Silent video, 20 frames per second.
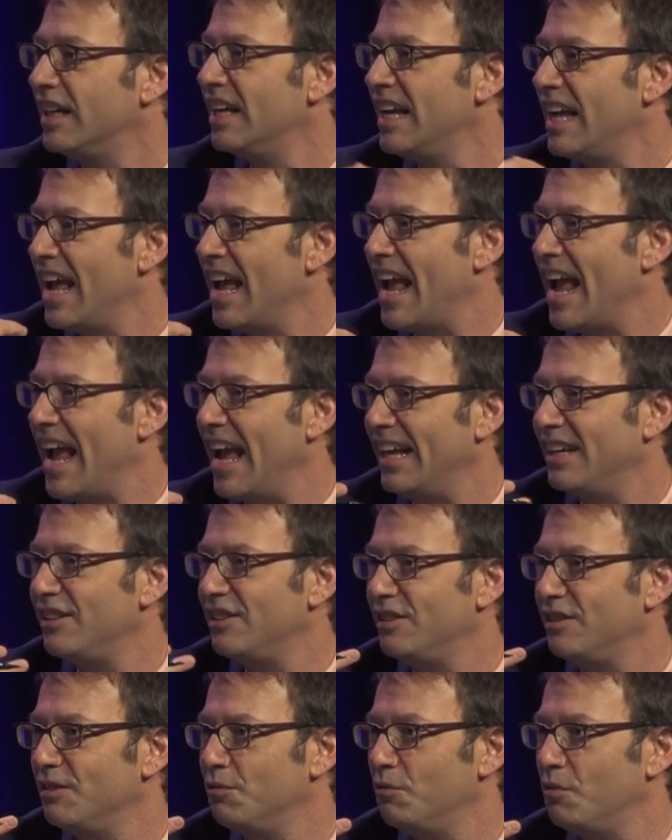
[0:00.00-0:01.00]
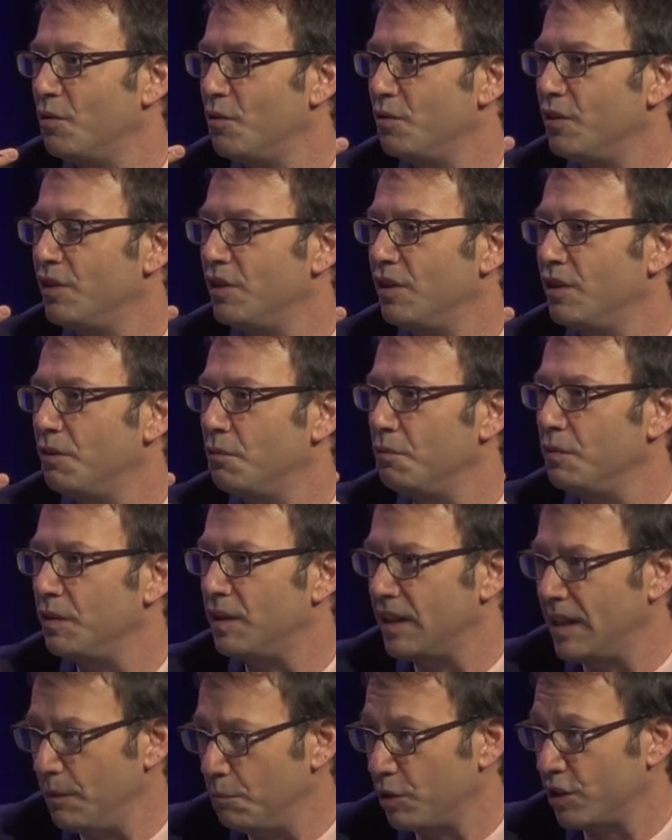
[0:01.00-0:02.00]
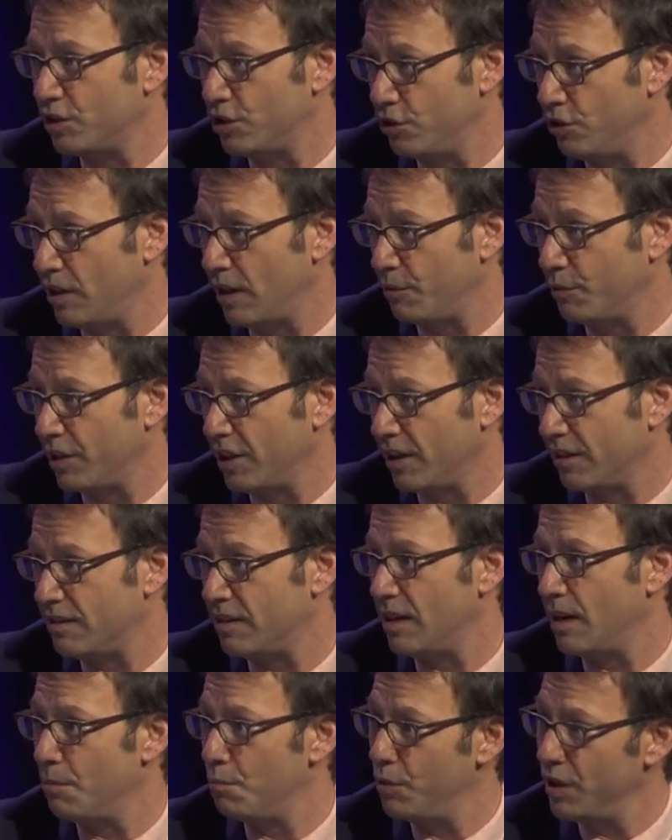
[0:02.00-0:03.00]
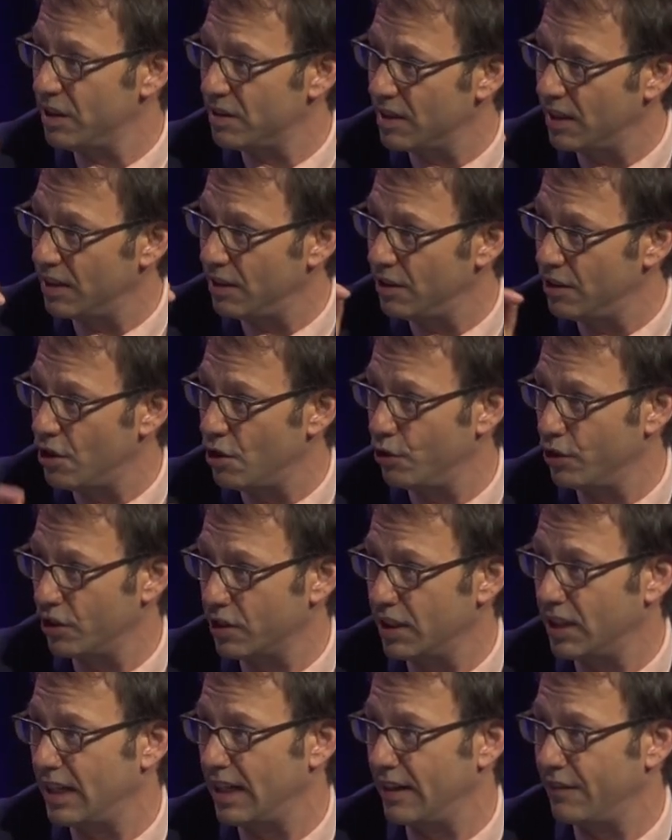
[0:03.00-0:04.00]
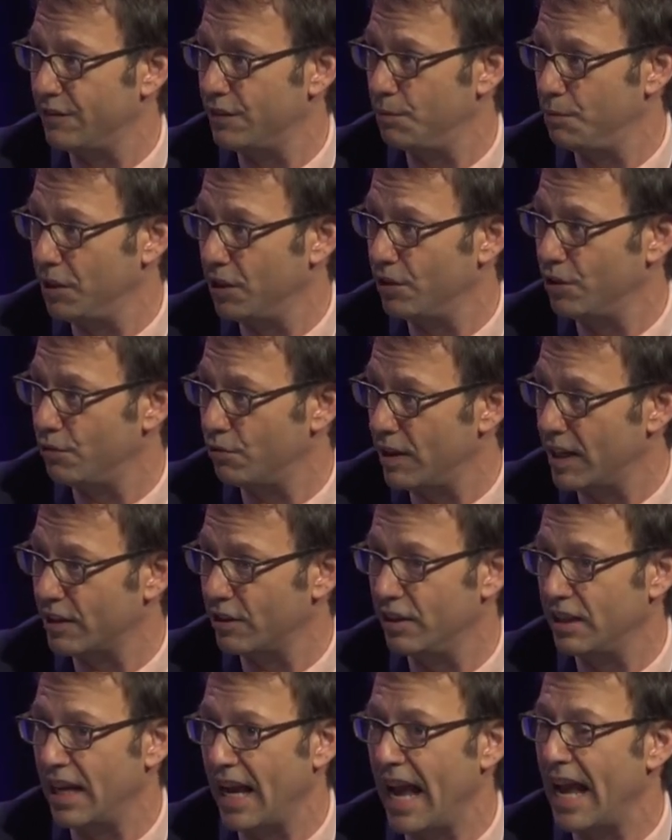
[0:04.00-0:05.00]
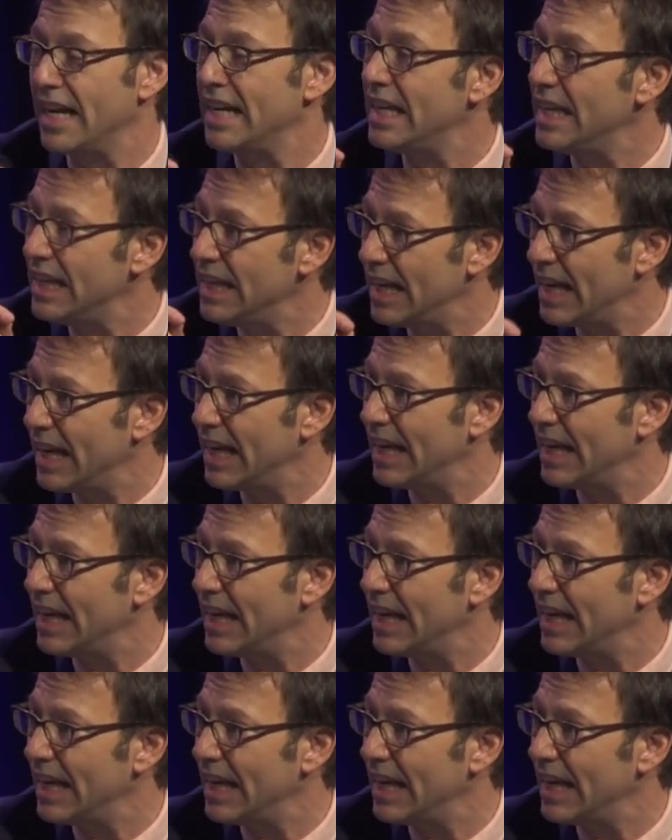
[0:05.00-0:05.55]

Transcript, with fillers: Yeah. And he wanted to do that with us, and we said, no, you're going to have to be on the record. Right. And he,